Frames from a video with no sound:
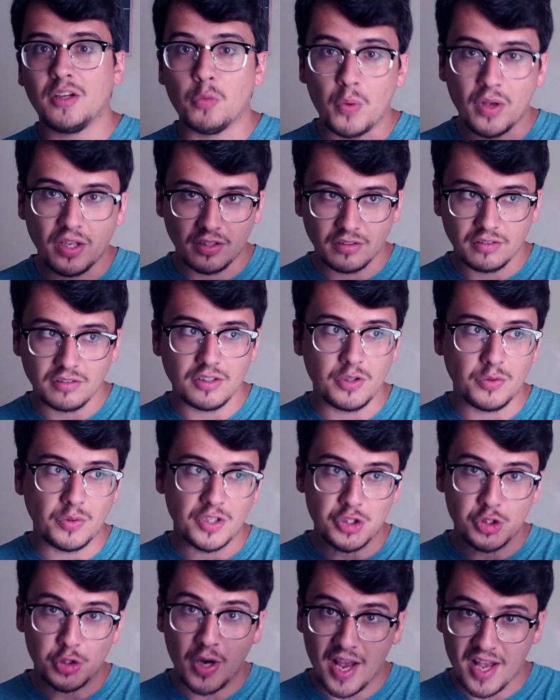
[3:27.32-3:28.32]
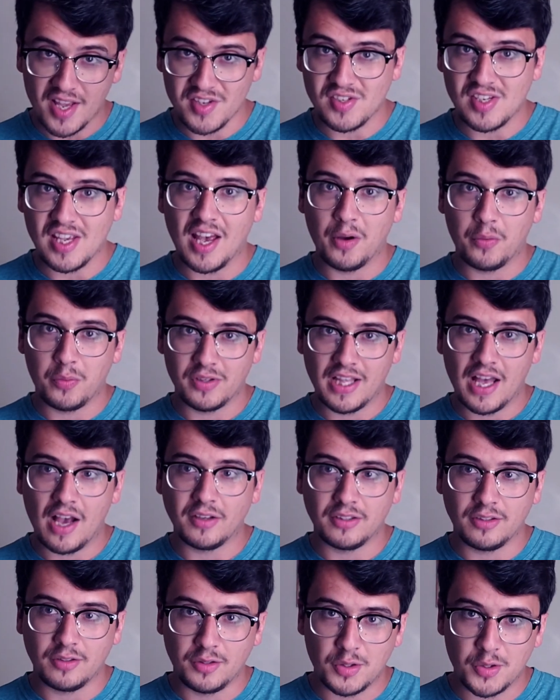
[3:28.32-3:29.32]
when you contrast that with how
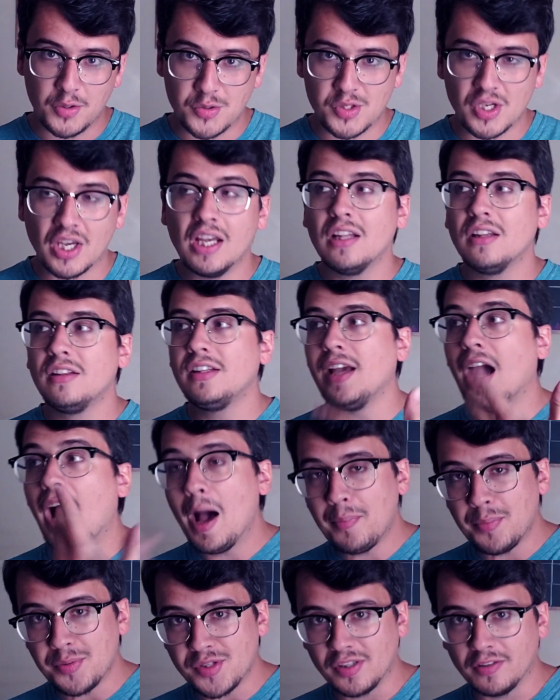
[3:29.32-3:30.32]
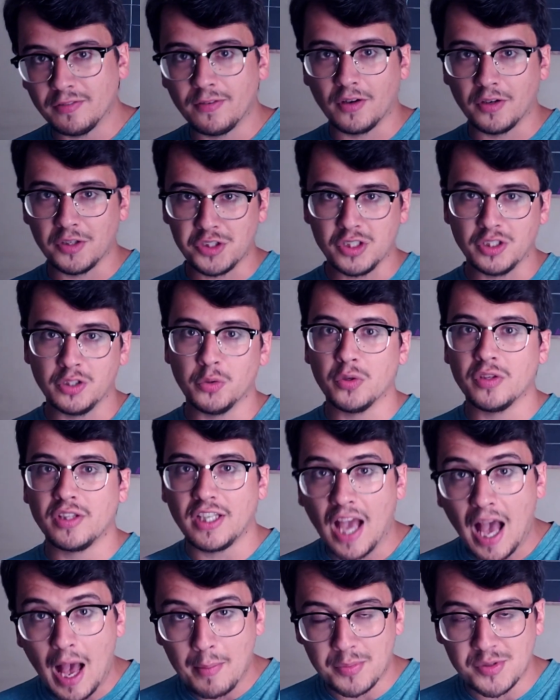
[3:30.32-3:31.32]
you use the opposite function or the
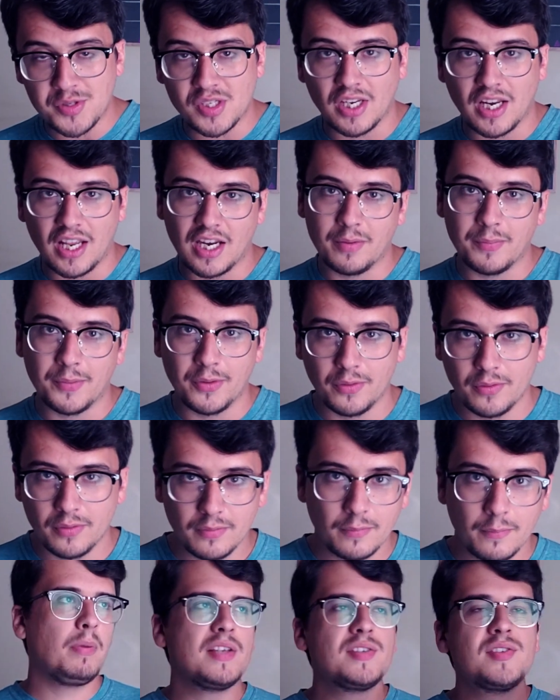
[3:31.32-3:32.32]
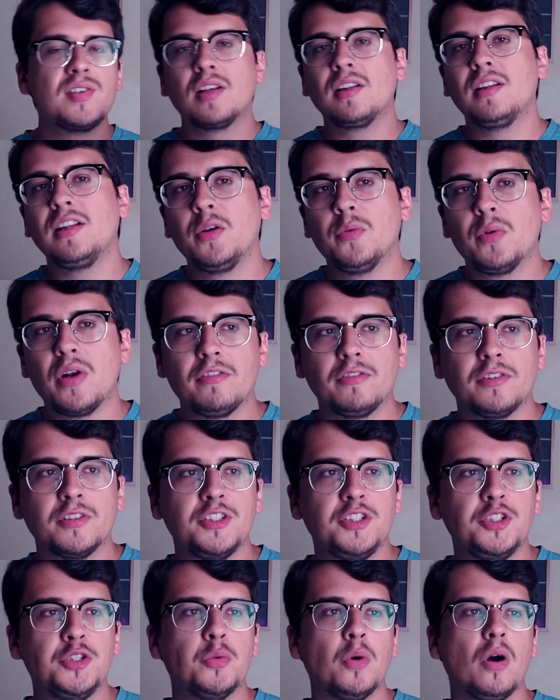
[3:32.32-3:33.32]
opposite animal. Basically, whenever
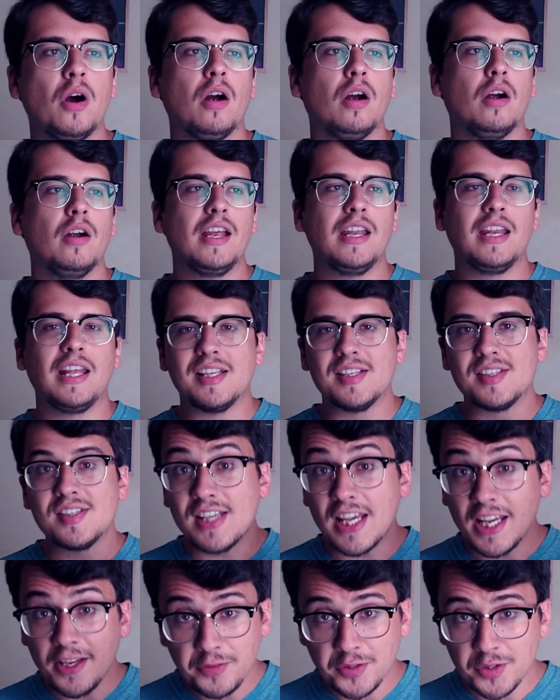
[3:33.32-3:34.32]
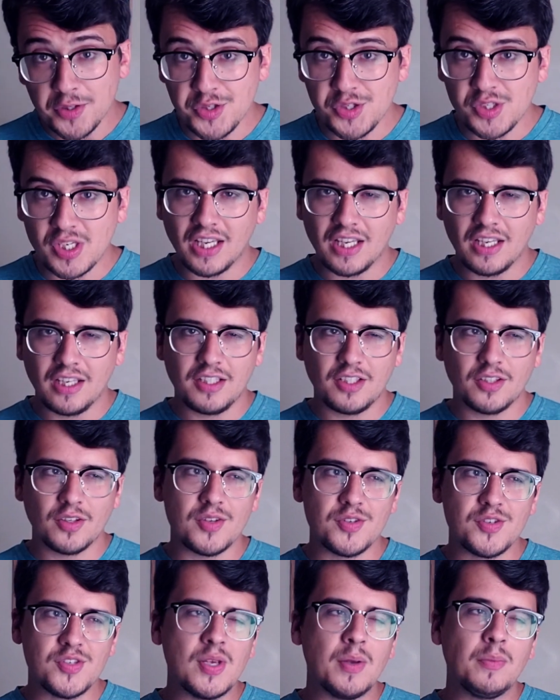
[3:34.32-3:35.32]
you are in a savior state, you're in
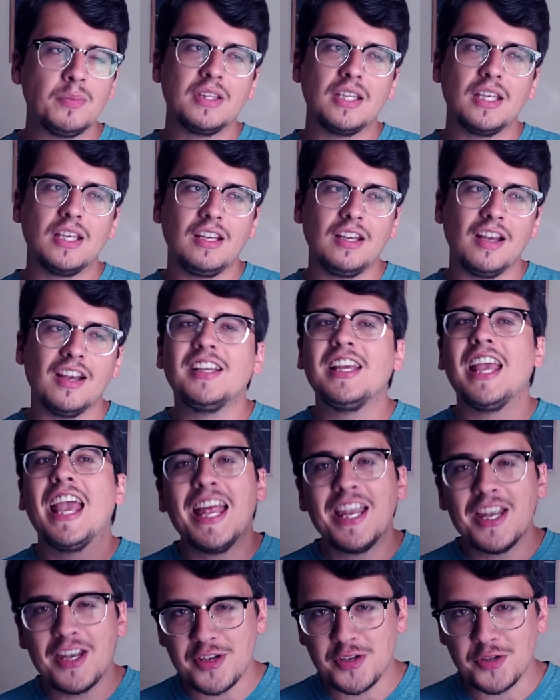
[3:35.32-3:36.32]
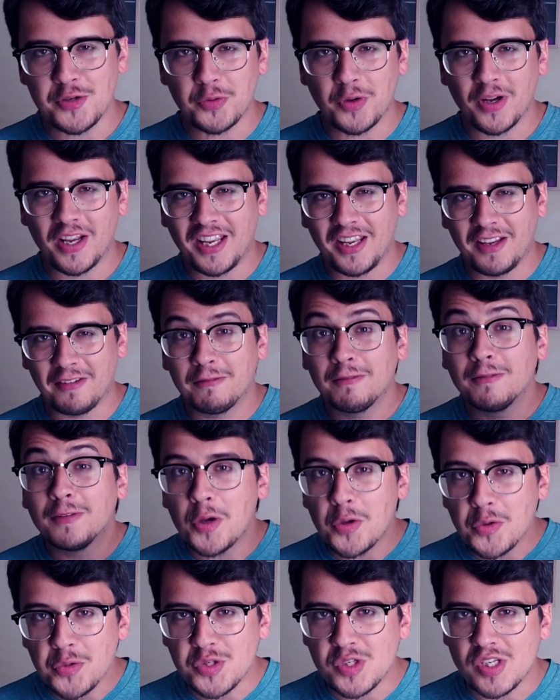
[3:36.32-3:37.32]
something akin to a
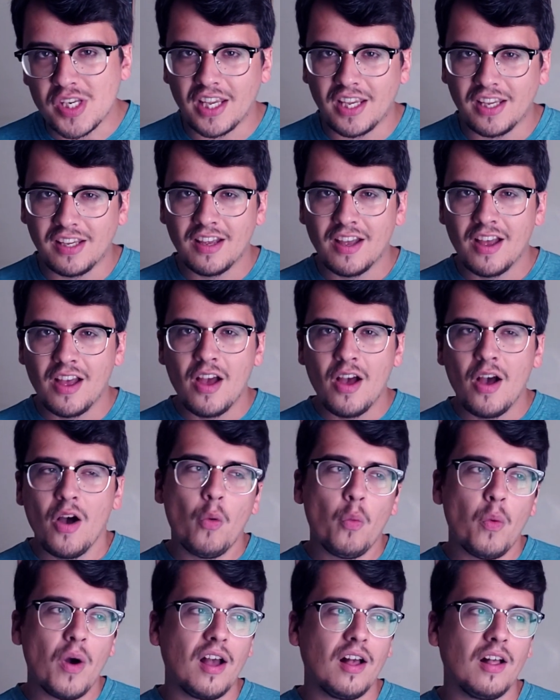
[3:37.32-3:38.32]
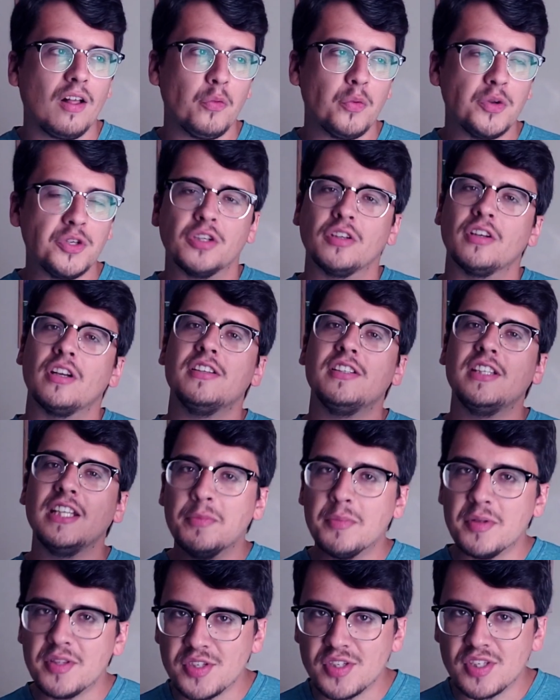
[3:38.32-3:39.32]
flow state, while when you're in a
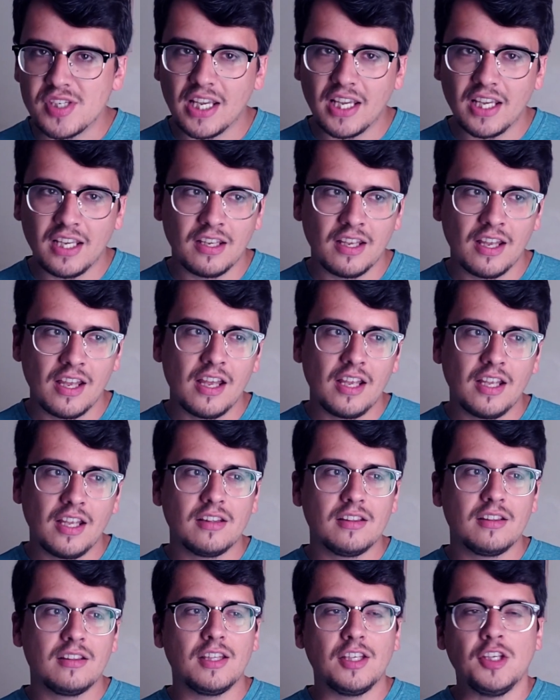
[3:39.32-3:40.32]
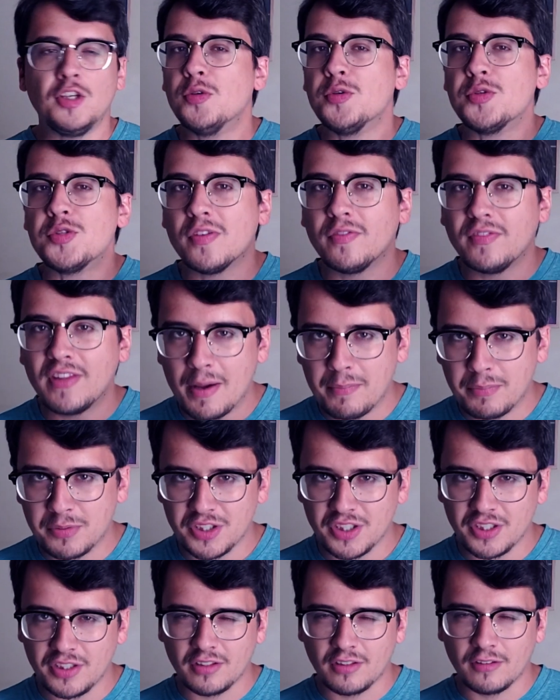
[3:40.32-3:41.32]
demon state, the use of that
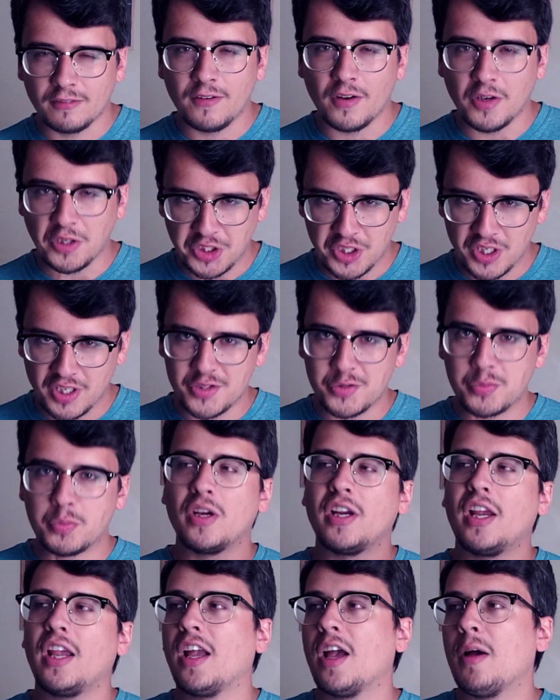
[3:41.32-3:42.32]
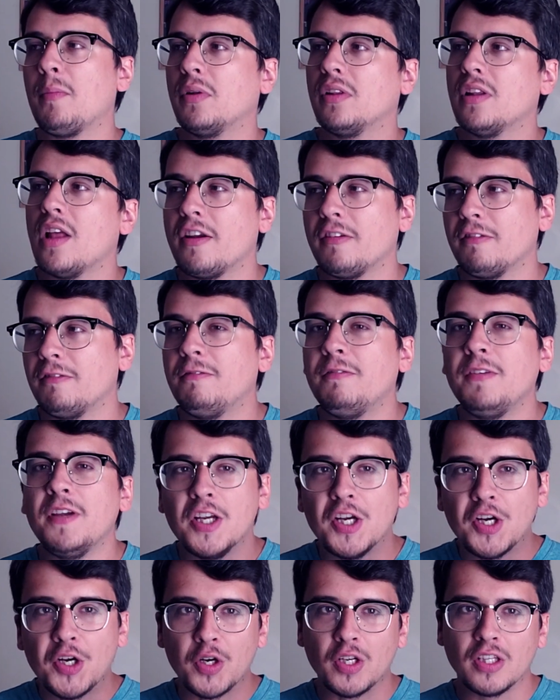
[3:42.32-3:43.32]
particular function is bringing up a lot of
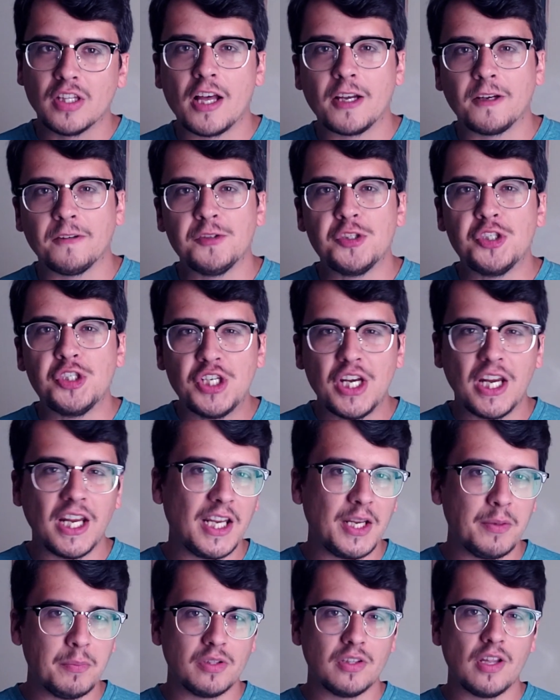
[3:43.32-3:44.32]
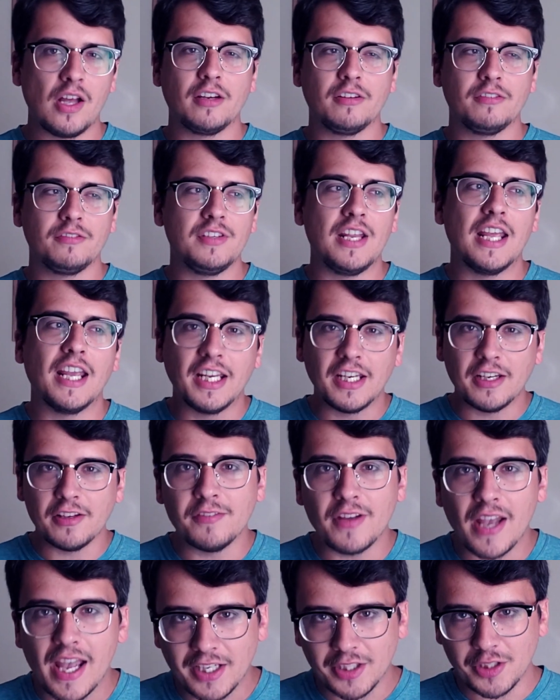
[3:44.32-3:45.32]
fear, a lot of shame, a lot of negative
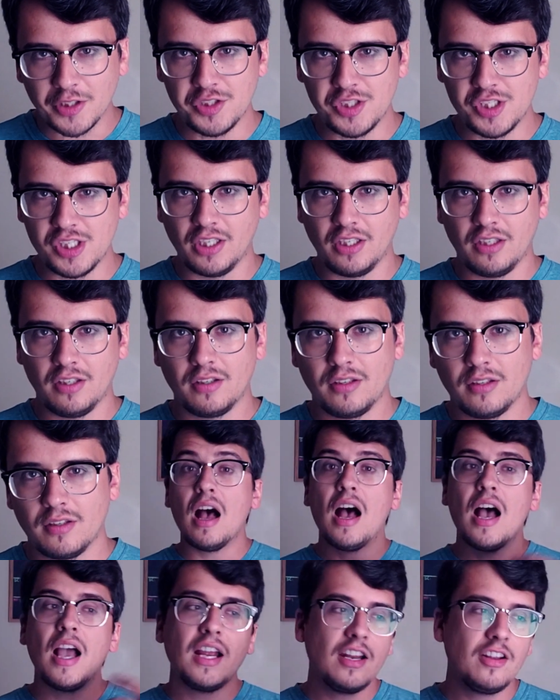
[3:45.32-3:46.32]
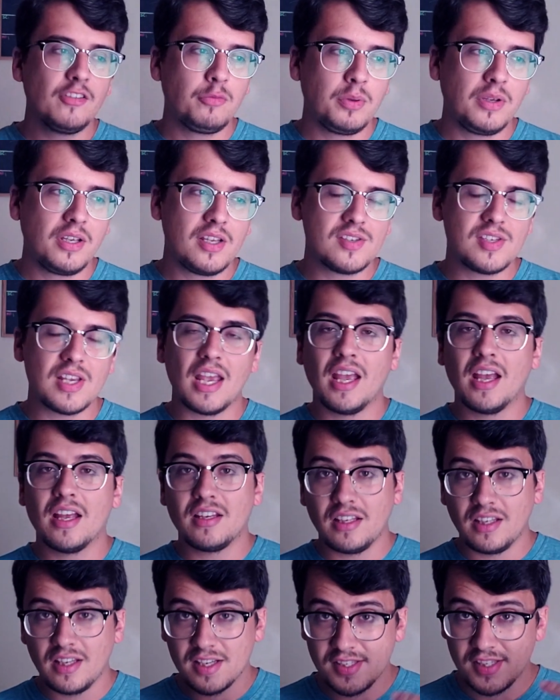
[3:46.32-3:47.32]
energy. INFPs and
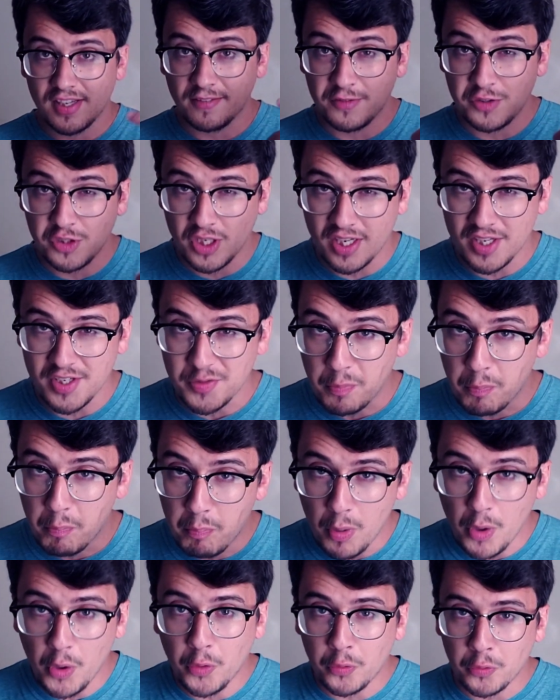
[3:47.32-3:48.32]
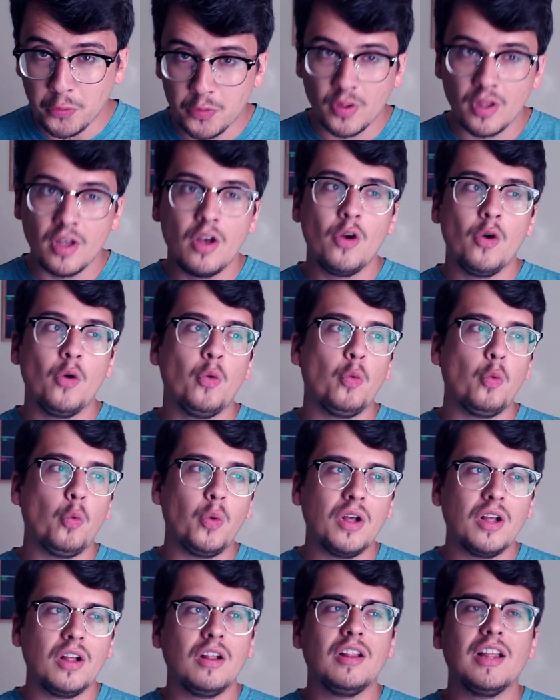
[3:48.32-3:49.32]
ESFJs both
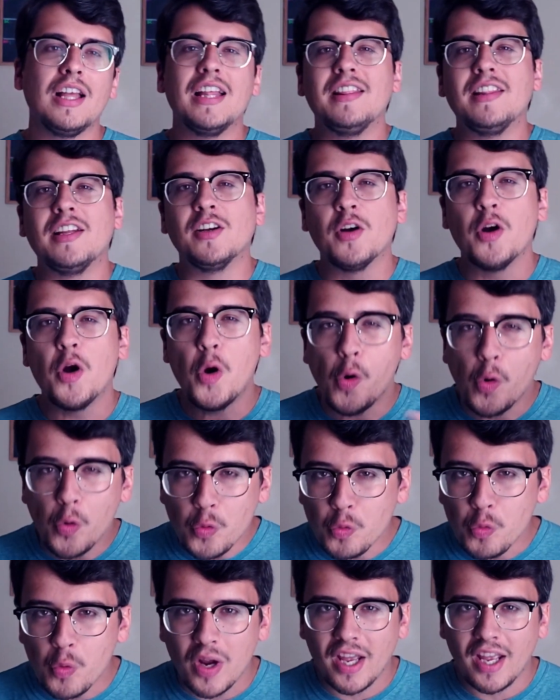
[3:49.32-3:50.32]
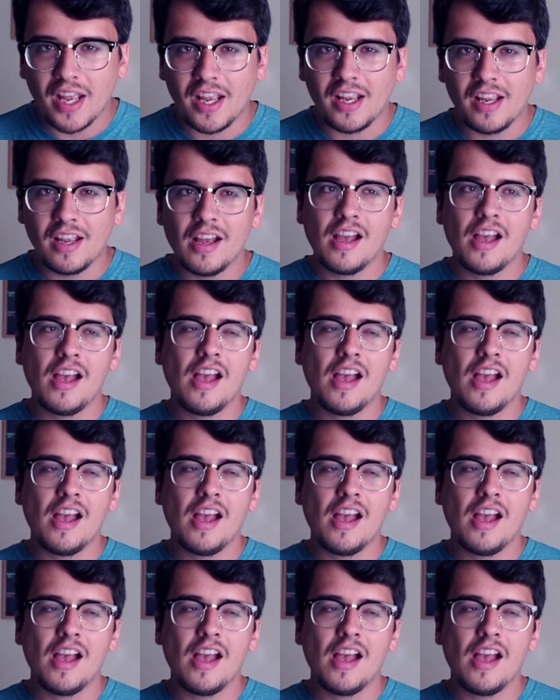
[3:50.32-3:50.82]
will, in their own way,